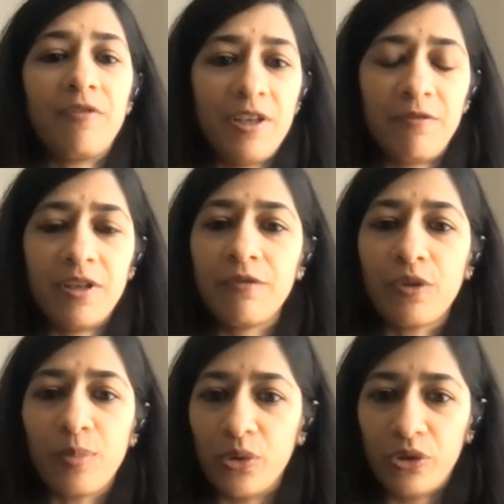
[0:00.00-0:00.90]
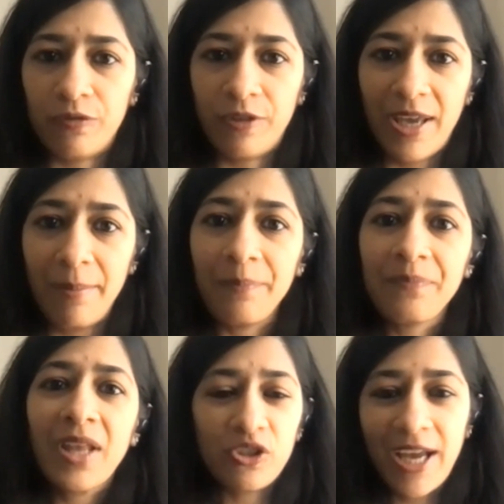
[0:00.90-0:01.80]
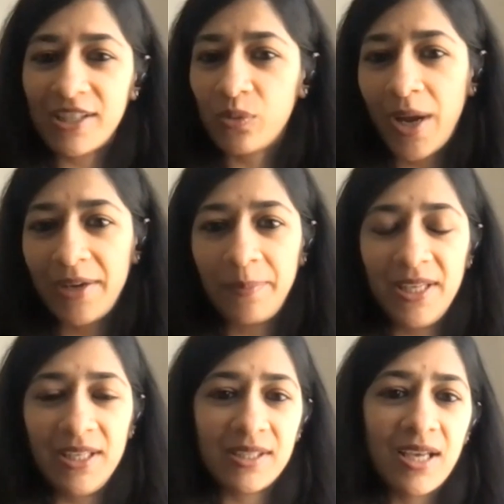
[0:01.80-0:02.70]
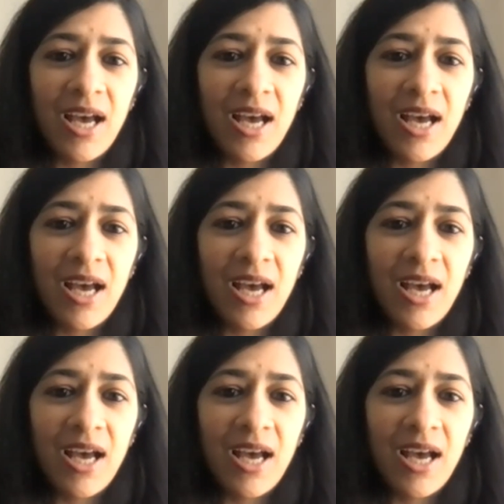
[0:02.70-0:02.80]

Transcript: win-win for both of them. So that's one piece.